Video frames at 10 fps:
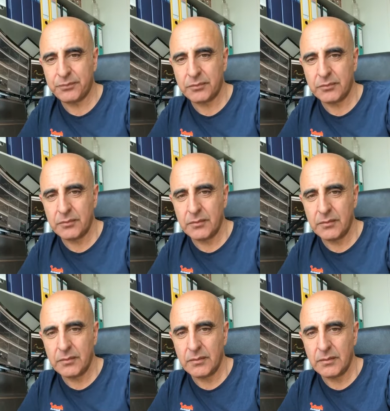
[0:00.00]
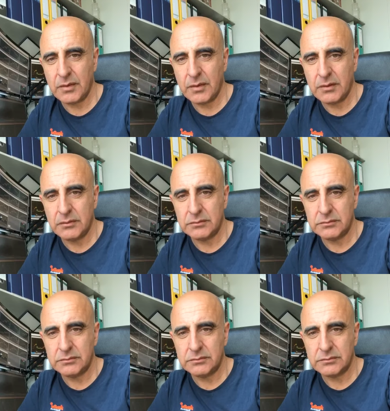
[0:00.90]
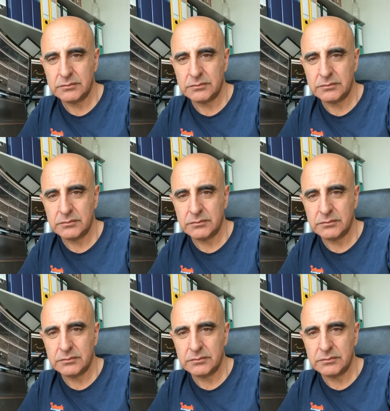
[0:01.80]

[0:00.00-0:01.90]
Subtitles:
Nothing is said.